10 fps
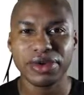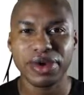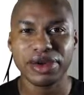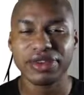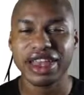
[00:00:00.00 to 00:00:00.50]

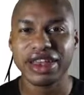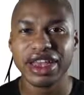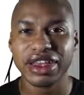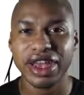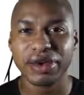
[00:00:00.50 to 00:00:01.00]
We obtain
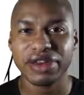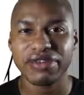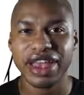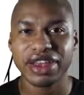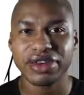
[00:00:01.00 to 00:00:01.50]
a common
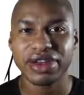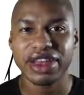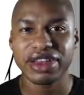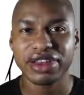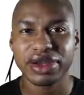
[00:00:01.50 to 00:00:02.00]
factor
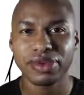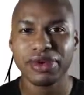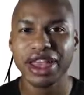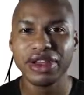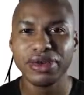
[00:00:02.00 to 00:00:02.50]
in the
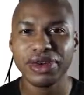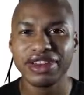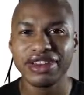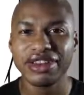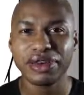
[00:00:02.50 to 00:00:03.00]
numerator,
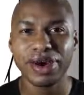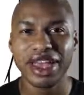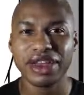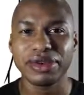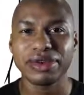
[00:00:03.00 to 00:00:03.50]
which is 3.